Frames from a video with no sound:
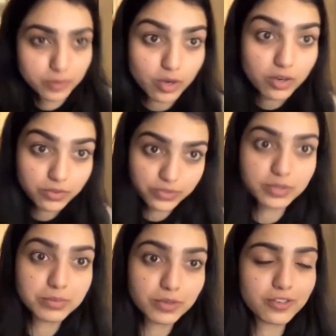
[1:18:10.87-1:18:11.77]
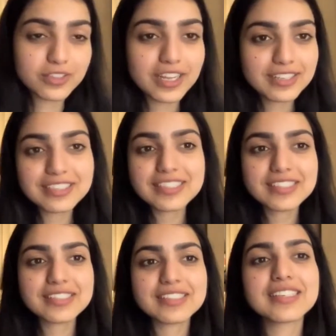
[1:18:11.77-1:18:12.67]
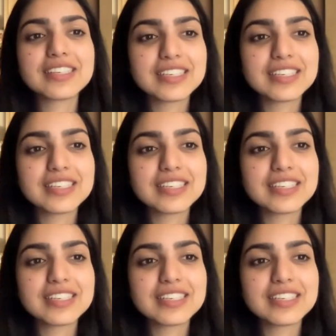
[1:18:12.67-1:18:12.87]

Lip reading: Of tomorrow, that is.